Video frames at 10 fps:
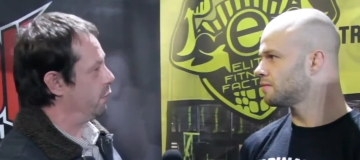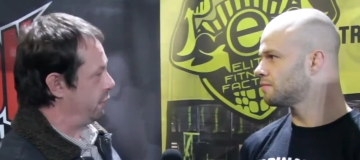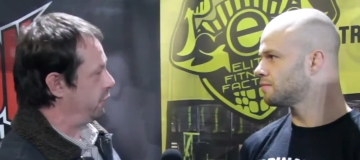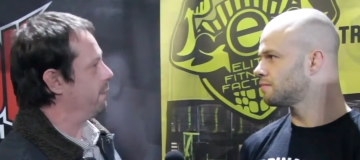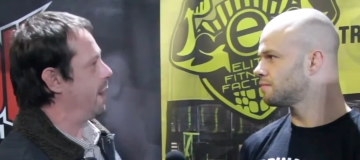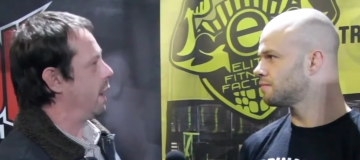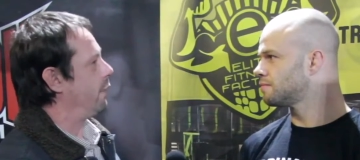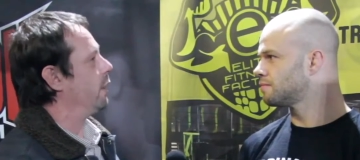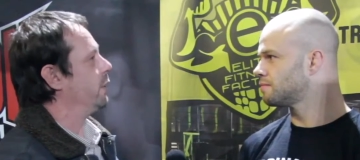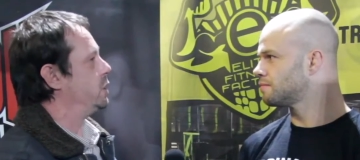Speaker 1: wrestling
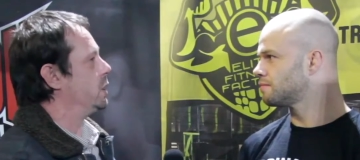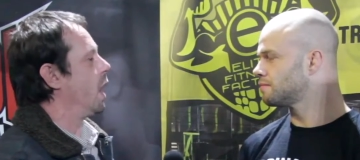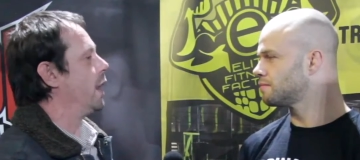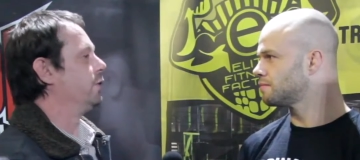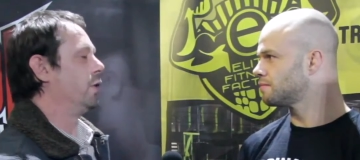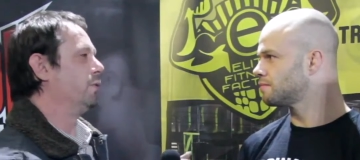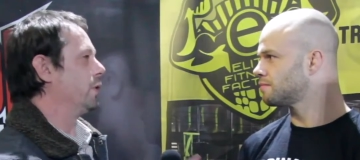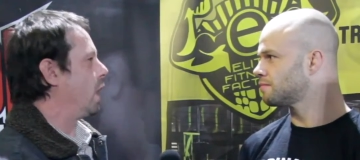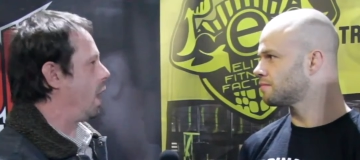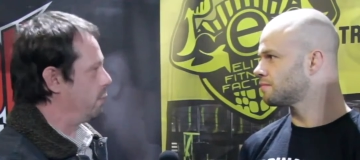background that you got in terms of
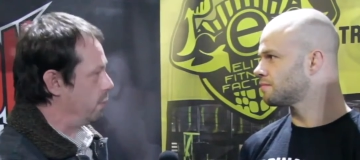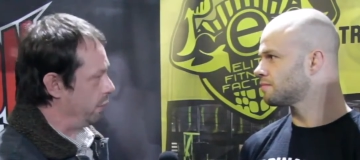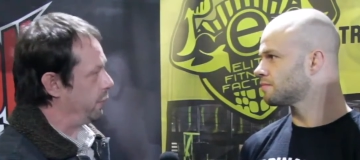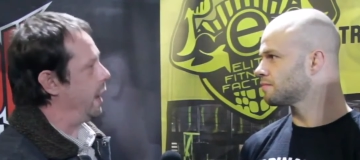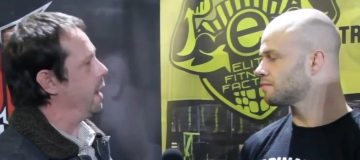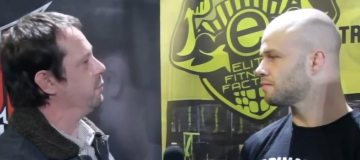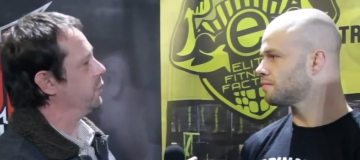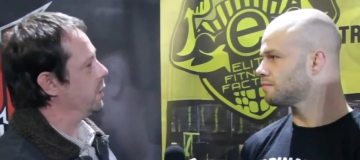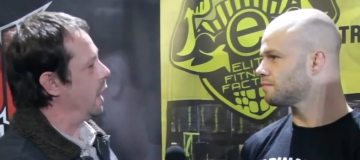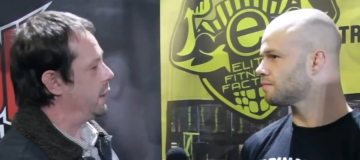the Commonwealth
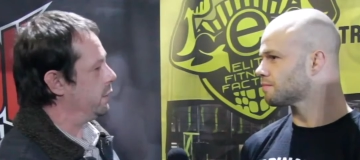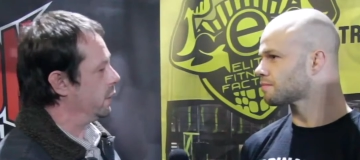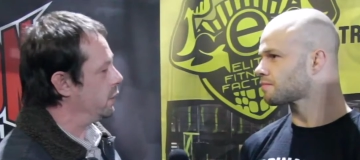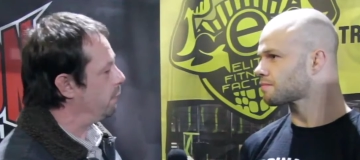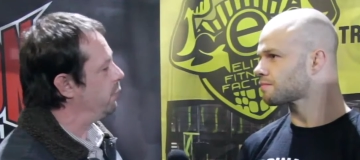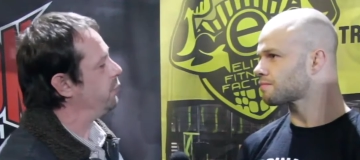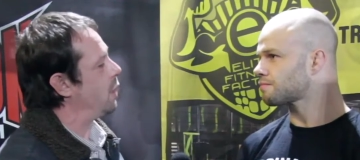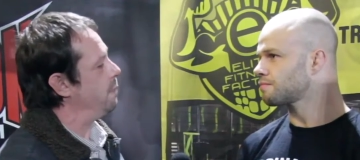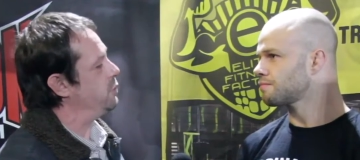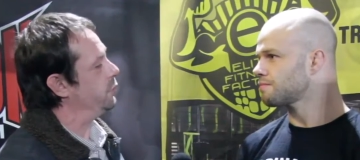Games and, and the number of
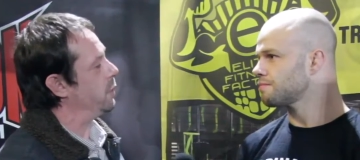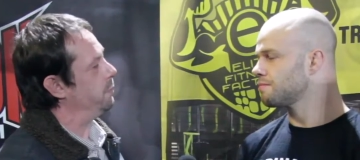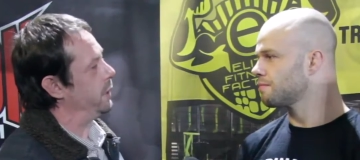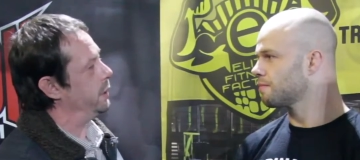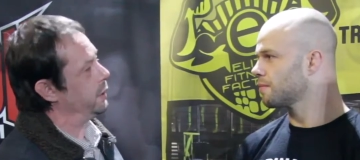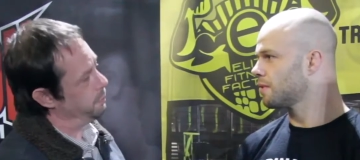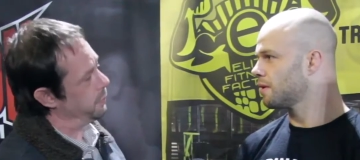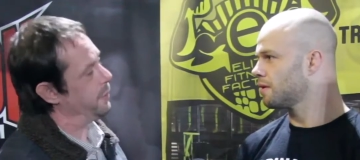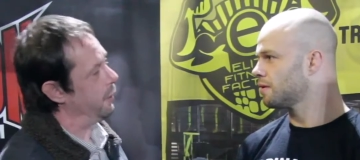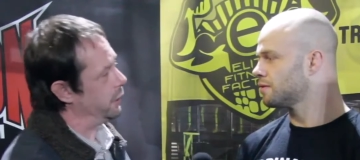times you've competed in
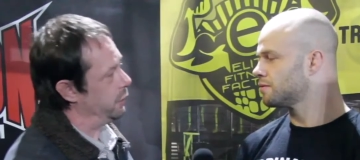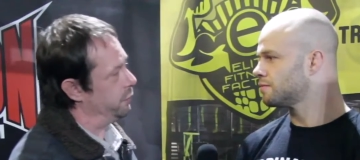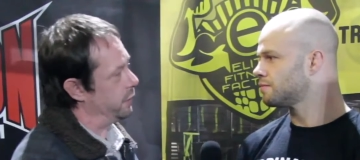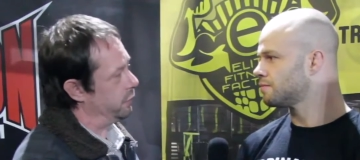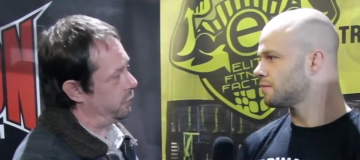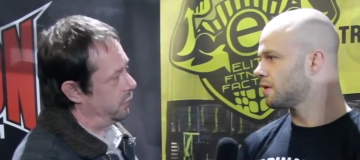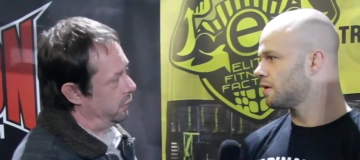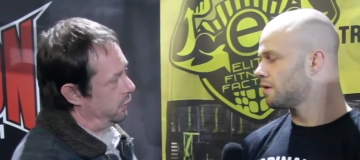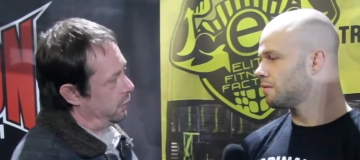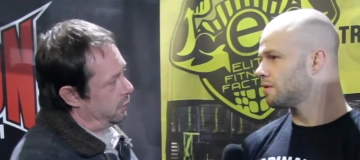preparing you for this?
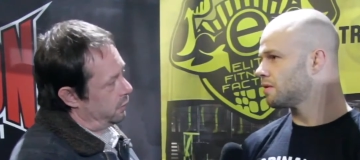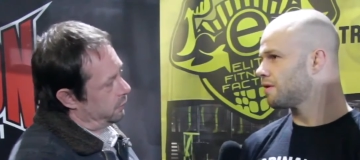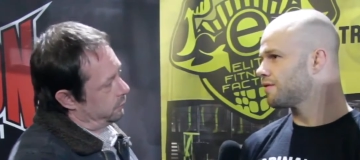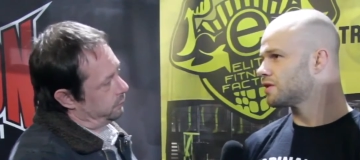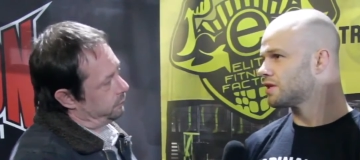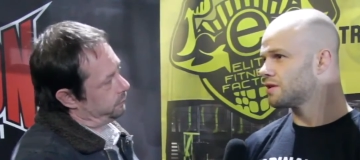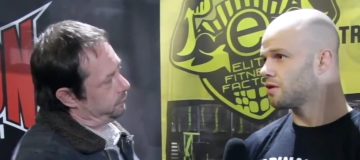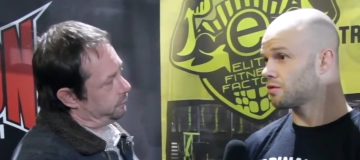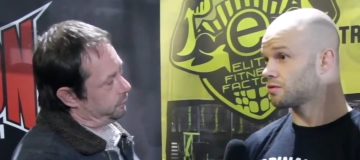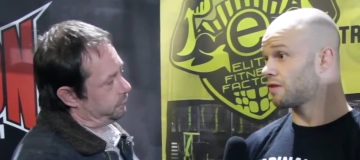
Speaker 2: Well, obviously, you
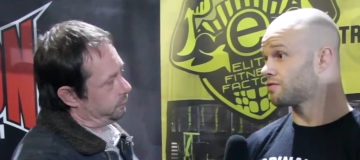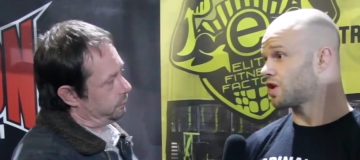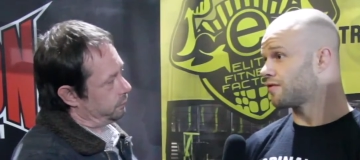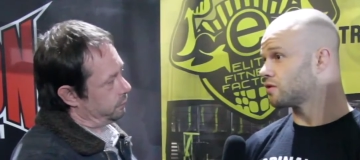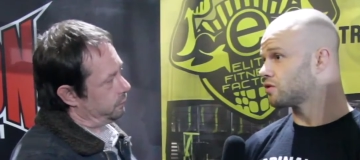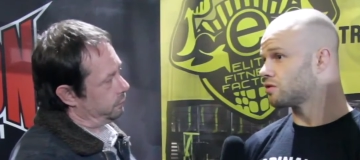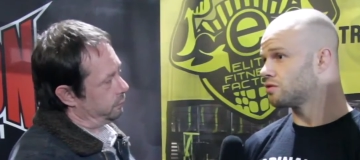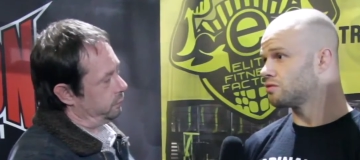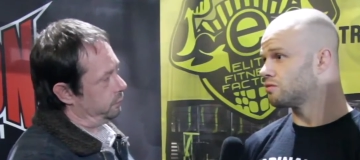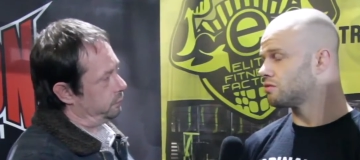know, I've travelled
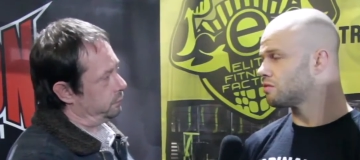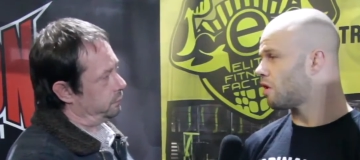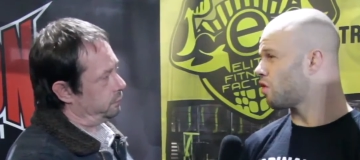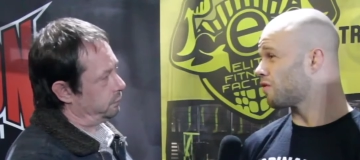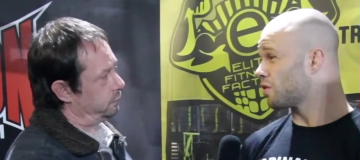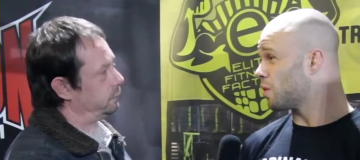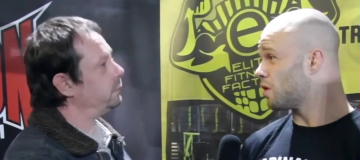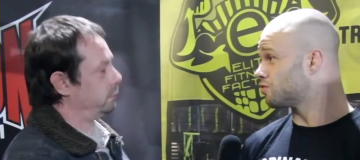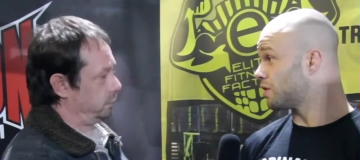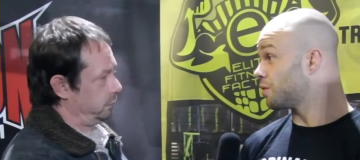to all over the
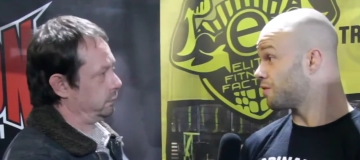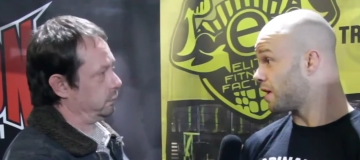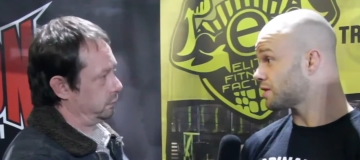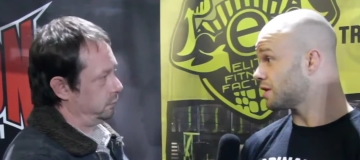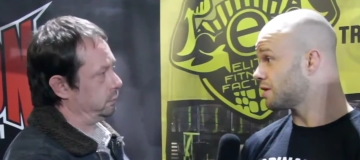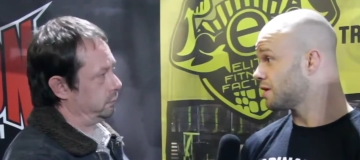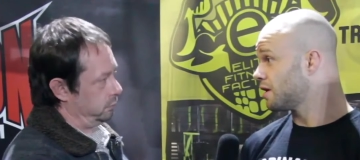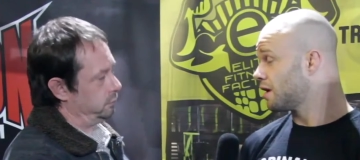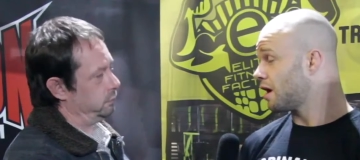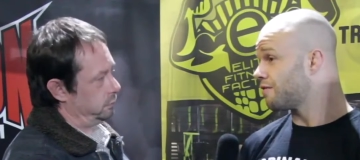world really with wrestling.
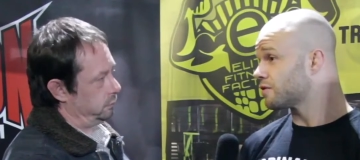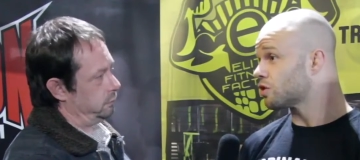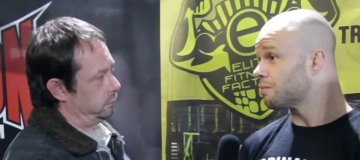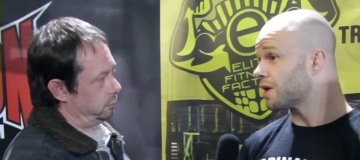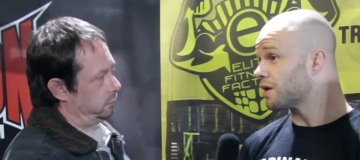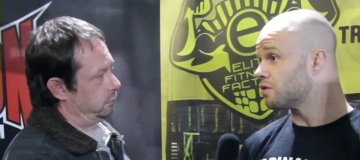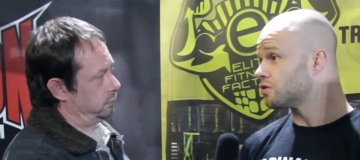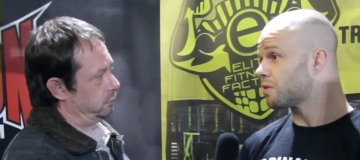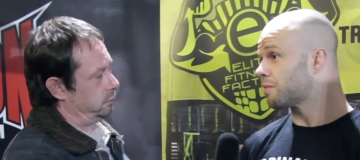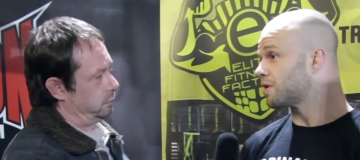Uh, for somebody
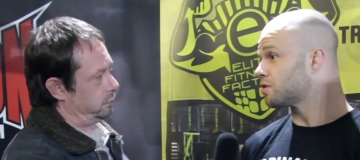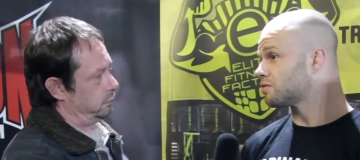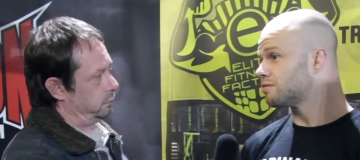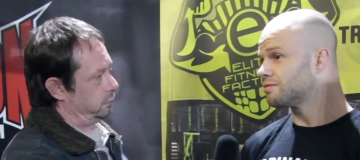who's probably just